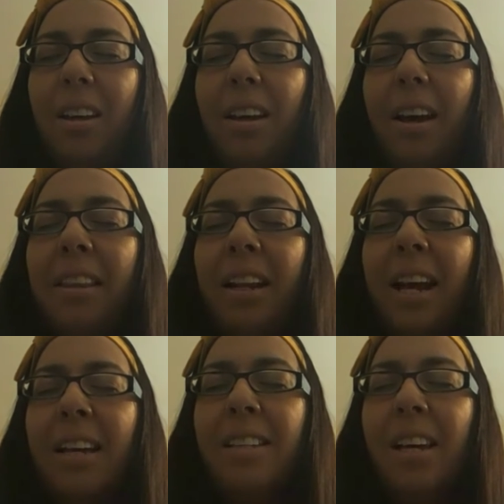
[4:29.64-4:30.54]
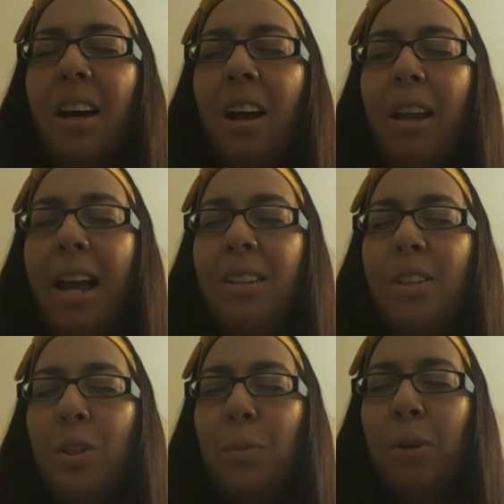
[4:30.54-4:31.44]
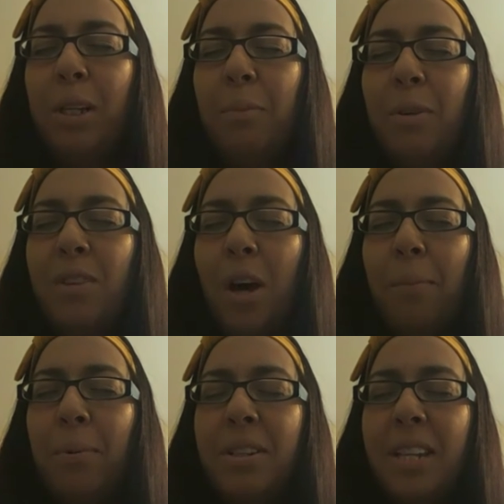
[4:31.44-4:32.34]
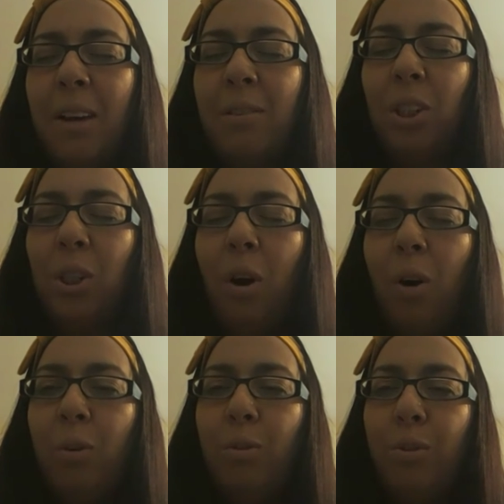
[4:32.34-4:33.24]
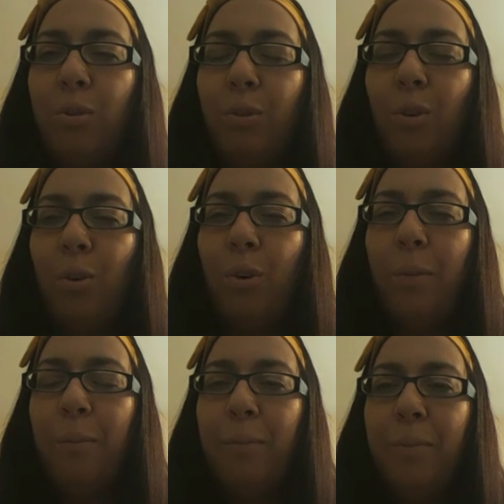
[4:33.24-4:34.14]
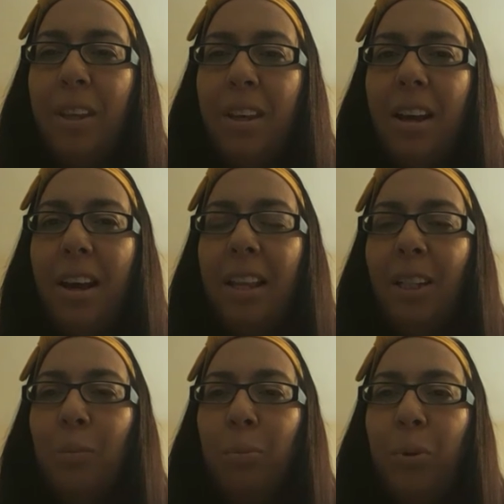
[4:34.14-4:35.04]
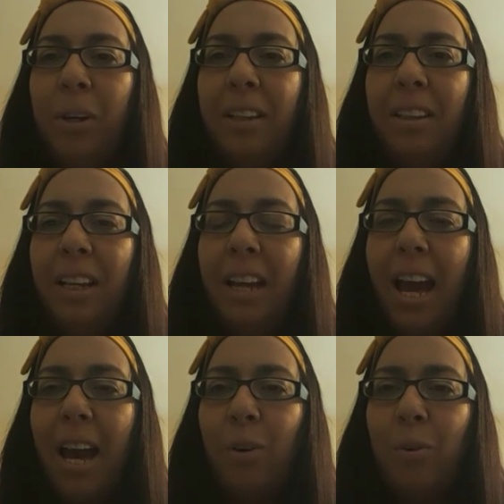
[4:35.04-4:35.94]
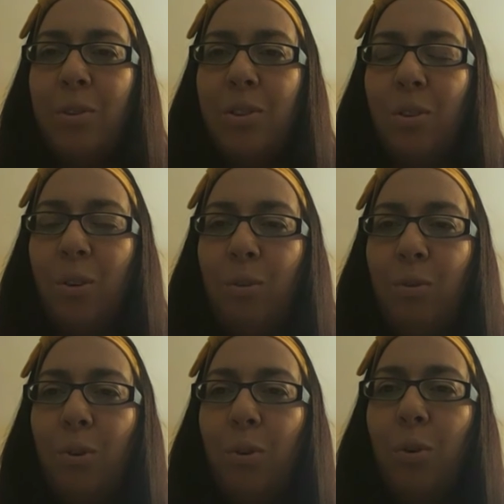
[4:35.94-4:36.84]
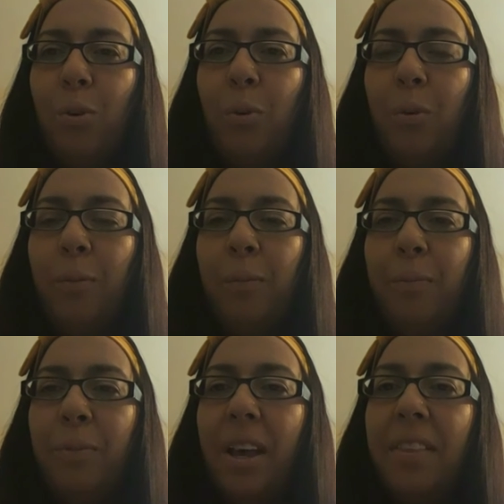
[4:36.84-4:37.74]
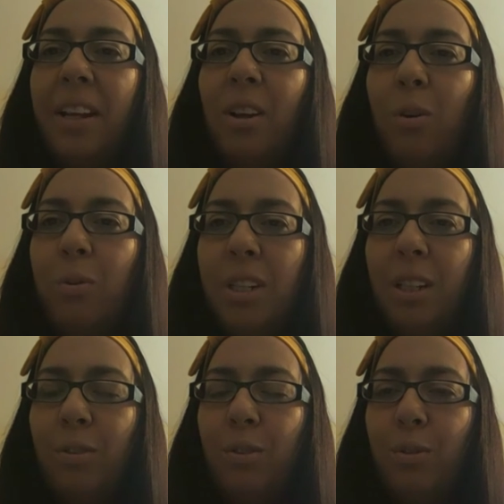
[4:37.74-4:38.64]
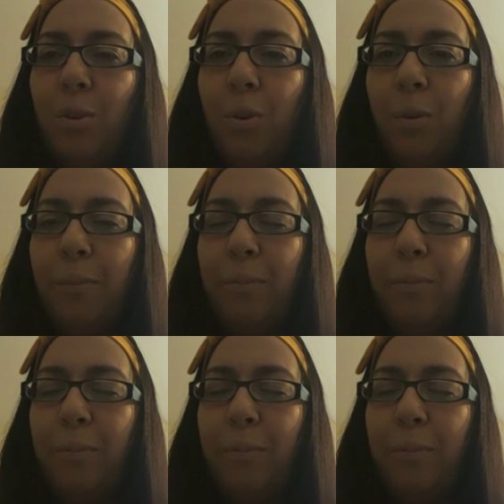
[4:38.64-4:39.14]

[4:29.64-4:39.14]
And then as that colour enters your body, it moves up and down as you hold for four. And then you're breathing it out on four and then holding for four.